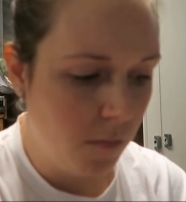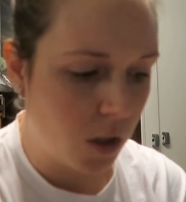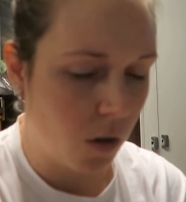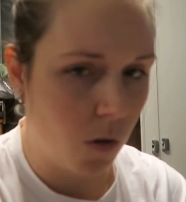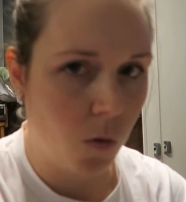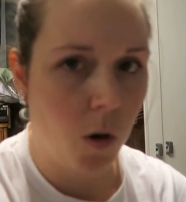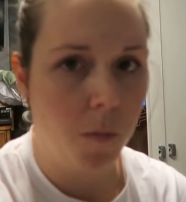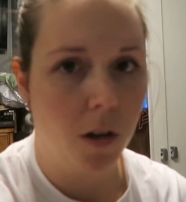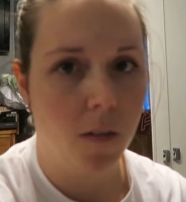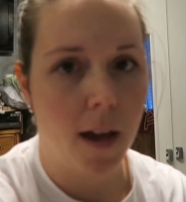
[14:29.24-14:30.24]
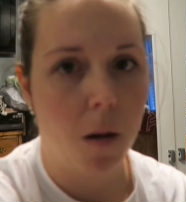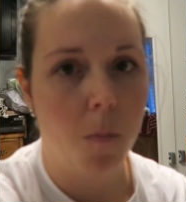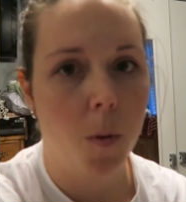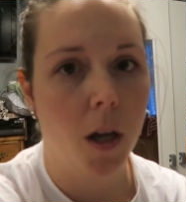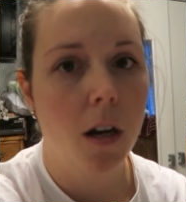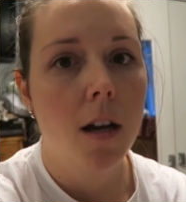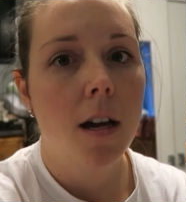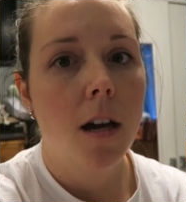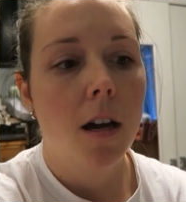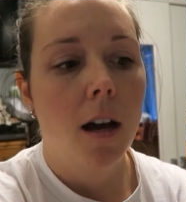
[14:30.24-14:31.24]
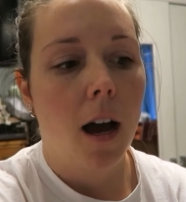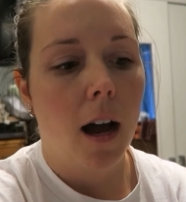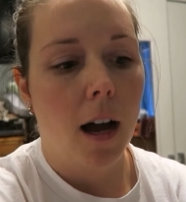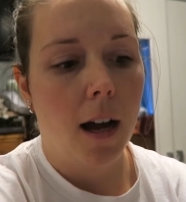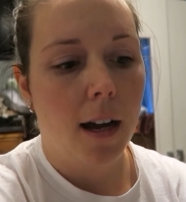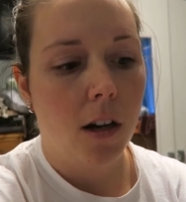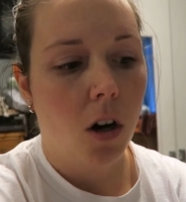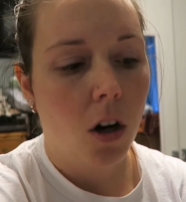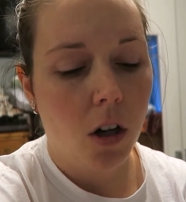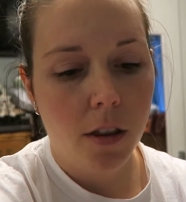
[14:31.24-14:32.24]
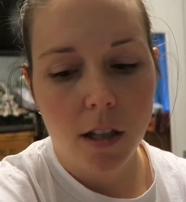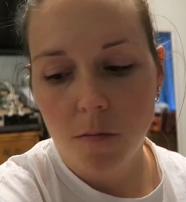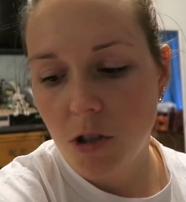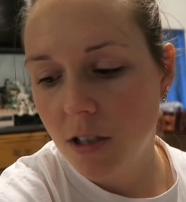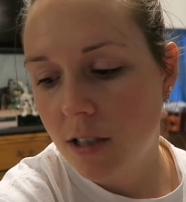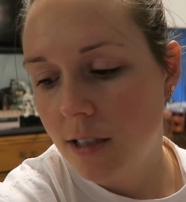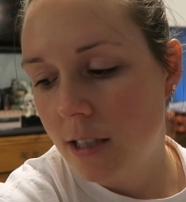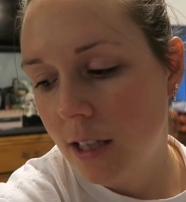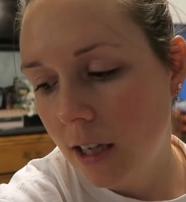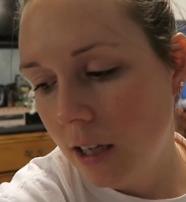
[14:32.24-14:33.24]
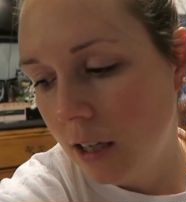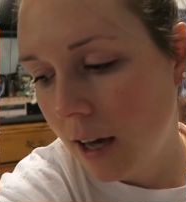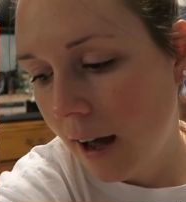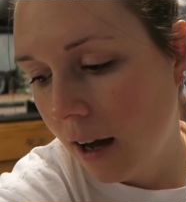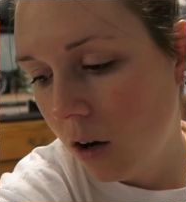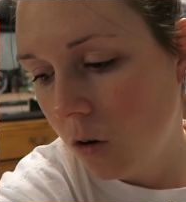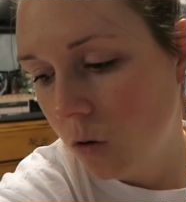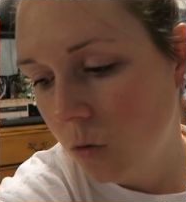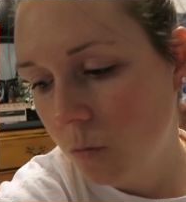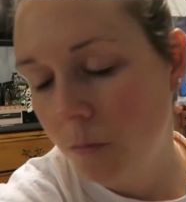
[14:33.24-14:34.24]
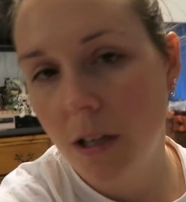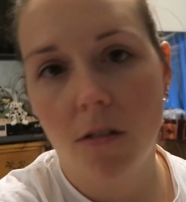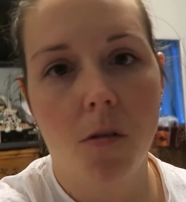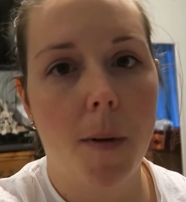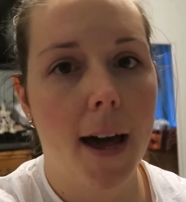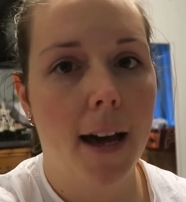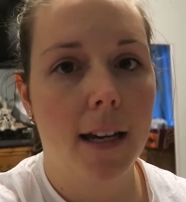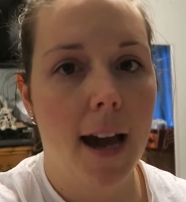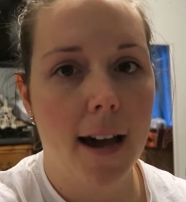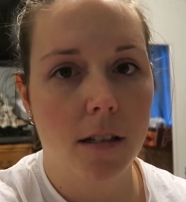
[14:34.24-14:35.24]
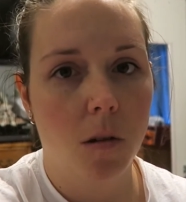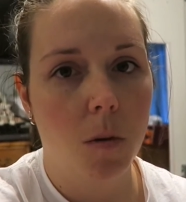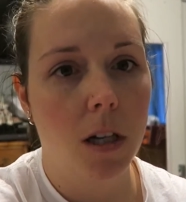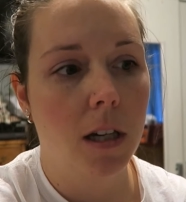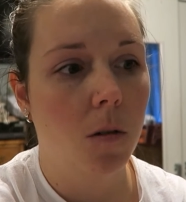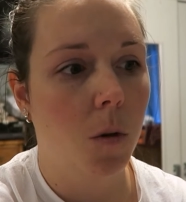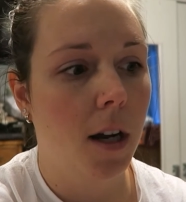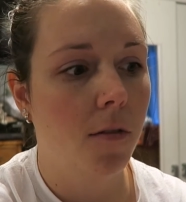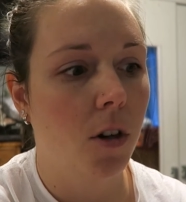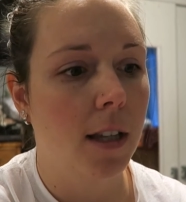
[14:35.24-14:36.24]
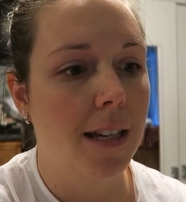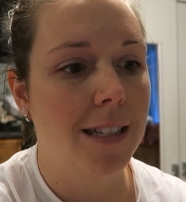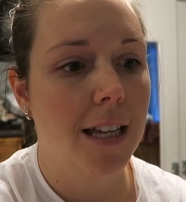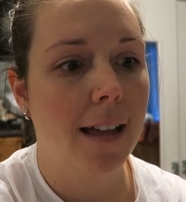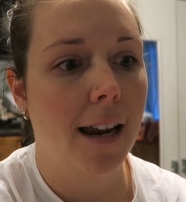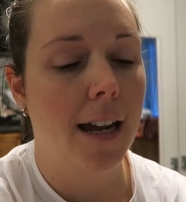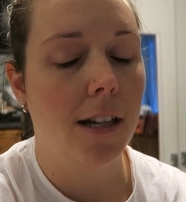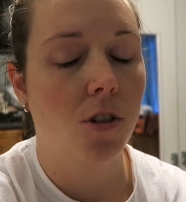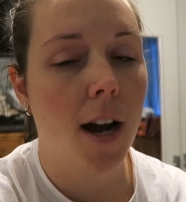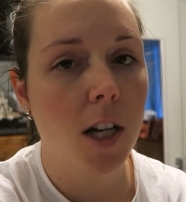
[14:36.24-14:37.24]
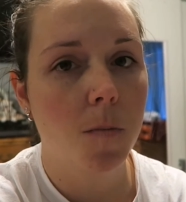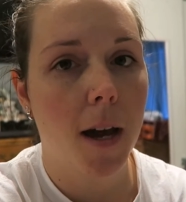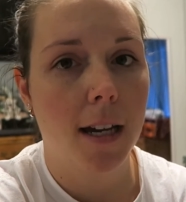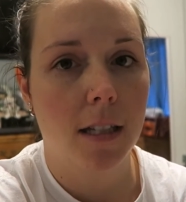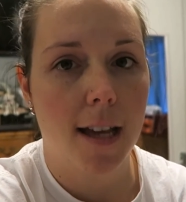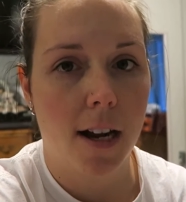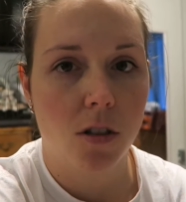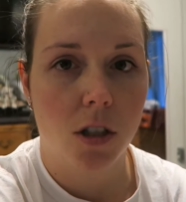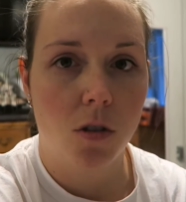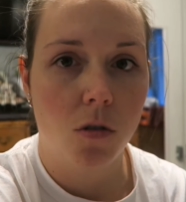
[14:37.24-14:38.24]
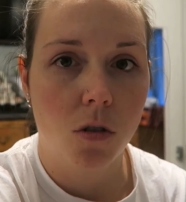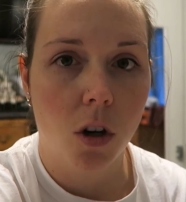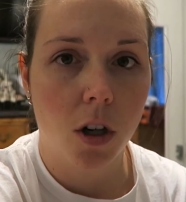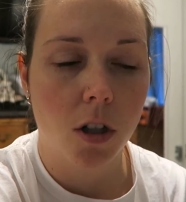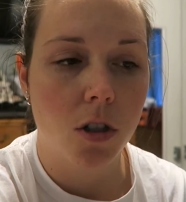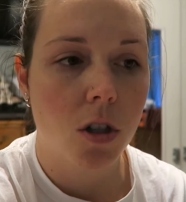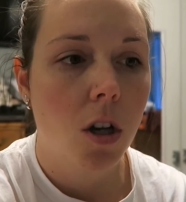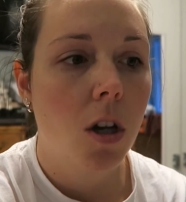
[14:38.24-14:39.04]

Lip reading: so don't quote me on that. But I called them just to see how big of a bag it has to be and whatever, and they said that a trash bag is actually too large,